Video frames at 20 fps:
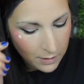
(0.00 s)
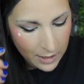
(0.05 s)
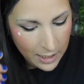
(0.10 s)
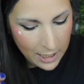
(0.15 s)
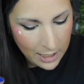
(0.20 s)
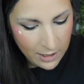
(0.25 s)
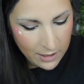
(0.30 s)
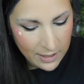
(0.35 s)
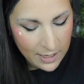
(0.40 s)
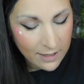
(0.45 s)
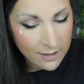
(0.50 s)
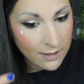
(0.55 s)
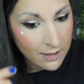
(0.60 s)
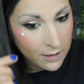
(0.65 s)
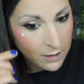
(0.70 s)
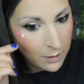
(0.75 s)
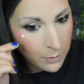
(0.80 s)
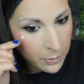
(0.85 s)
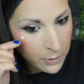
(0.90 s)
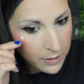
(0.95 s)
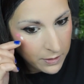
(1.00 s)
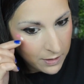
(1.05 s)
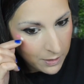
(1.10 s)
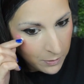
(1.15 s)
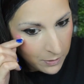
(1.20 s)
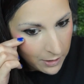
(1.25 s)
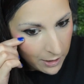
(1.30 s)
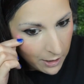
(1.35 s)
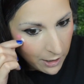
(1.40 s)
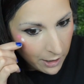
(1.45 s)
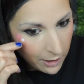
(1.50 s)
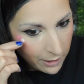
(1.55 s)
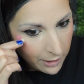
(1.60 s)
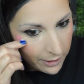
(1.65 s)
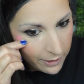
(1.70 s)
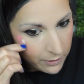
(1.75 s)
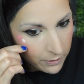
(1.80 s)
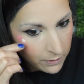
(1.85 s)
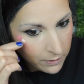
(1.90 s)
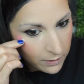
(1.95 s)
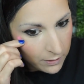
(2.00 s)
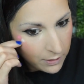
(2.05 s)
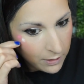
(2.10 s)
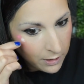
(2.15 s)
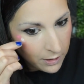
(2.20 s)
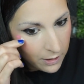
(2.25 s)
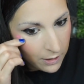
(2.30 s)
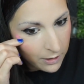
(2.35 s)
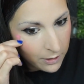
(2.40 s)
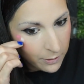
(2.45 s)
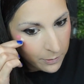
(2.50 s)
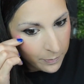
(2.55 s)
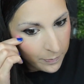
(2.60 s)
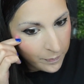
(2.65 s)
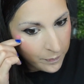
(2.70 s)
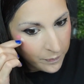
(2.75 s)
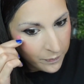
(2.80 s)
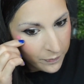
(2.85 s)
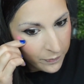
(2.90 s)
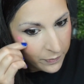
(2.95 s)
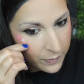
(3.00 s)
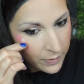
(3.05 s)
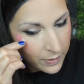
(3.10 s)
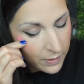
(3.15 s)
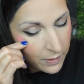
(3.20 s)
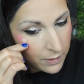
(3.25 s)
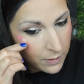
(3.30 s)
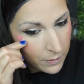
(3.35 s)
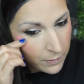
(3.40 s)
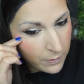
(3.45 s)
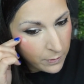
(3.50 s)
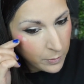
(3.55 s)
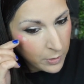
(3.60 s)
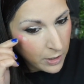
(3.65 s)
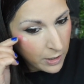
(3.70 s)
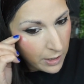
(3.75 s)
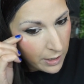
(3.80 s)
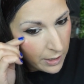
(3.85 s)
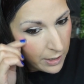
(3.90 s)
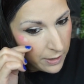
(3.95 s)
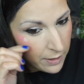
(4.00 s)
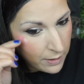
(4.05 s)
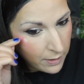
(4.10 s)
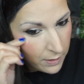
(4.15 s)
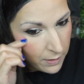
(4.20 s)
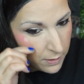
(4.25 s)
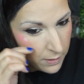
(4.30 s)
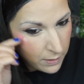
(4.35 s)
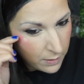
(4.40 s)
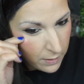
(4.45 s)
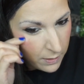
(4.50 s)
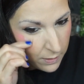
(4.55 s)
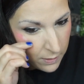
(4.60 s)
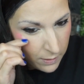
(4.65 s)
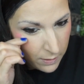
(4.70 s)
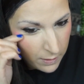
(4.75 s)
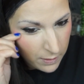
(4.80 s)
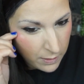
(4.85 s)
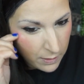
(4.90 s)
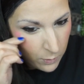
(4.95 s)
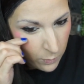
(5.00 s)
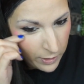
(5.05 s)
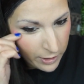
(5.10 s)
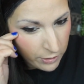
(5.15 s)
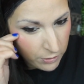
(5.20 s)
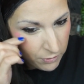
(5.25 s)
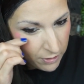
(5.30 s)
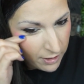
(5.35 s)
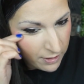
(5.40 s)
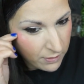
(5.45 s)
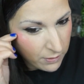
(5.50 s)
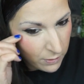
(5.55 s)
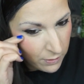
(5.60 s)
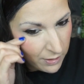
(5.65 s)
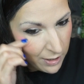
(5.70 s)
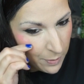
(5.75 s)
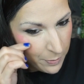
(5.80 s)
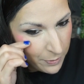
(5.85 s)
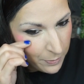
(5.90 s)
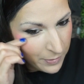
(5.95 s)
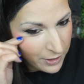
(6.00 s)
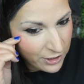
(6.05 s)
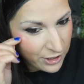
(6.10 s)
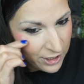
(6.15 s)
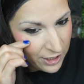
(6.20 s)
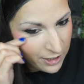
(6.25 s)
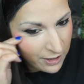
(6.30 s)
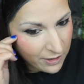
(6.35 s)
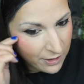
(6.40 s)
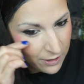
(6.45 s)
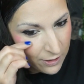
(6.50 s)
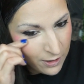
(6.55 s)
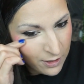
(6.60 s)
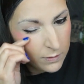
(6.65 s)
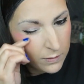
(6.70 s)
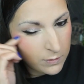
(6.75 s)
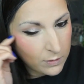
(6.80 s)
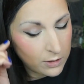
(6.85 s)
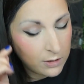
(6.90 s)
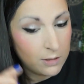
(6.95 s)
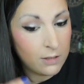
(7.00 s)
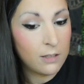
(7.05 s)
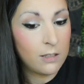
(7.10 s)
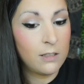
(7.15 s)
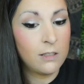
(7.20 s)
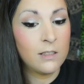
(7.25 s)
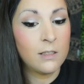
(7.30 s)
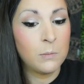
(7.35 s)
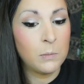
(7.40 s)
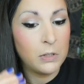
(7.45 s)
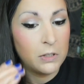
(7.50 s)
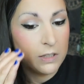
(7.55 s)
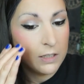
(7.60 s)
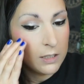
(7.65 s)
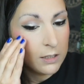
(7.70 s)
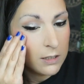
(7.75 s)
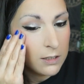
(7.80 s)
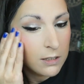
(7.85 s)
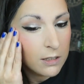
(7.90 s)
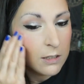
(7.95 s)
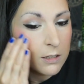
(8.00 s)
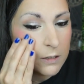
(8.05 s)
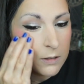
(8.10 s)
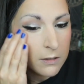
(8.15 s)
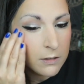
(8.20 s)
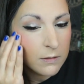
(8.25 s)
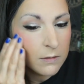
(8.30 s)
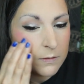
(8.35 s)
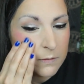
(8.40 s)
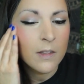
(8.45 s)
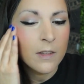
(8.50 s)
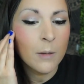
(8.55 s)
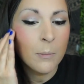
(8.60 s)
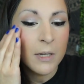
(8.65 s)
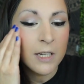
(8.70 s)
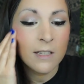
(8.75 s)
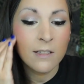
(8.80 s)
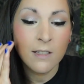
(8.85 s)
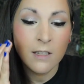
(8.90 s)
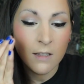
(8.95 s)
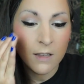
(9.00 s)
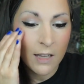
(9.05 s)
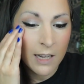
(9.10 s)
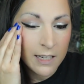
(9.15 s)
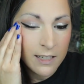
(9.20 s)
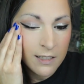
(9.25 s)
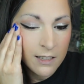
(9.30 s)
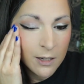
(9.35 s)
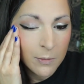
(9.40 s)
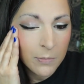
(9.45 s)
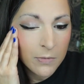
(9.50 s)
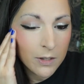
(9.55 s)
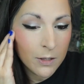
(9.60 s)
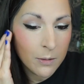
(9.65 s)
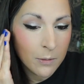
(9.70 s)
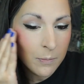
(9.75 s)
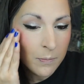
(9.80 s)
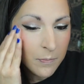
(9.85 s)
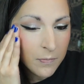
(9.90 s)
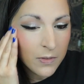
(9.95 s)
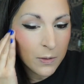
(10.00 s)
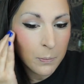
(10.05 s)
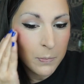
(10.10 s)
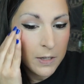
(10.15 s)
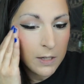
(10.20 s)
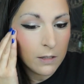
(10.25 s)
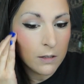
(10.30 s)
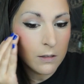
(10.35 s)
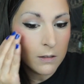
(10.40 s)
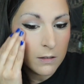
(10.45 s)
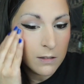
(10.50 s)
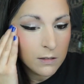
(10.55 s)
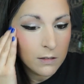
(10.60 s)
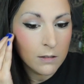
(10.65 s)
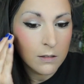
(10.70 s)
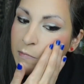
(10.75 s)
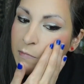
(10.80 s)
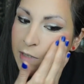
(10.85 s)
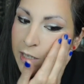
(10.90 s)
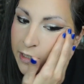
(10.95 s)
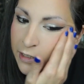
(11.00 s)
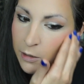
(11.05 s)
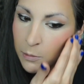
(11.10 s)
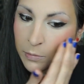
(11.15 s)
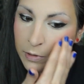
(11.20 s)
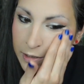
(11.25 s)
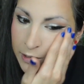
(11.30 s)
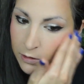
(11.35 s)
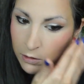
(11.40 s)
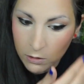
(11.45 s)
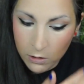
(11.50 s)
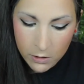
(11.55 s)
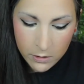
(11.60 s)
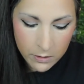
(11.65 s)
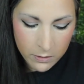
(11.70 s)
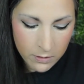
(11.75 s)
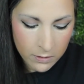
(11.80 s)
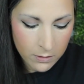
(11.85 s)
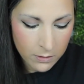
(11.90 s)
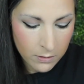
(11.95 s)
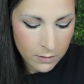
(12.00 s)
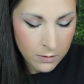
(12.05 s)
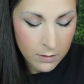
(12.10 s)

I just accidentally put some of that highlight for my eye, the white dress on top of my cheek. I'm just gonna smear that in there. I mean, it did lighten up the pink, not a complete loss.